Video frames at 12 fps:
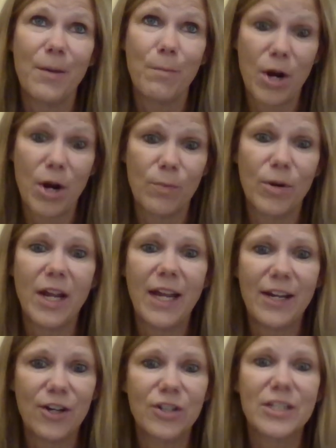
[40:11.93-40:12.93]
Barbara
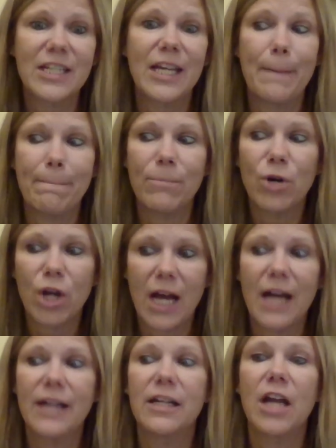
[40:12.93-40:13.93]
and her team put
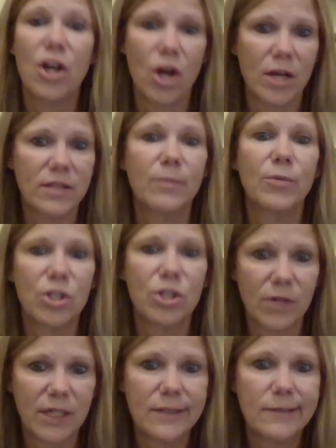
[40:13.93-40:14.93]
on an awesome
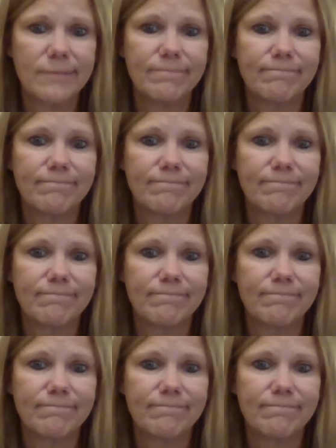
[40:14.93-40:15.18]
retreat.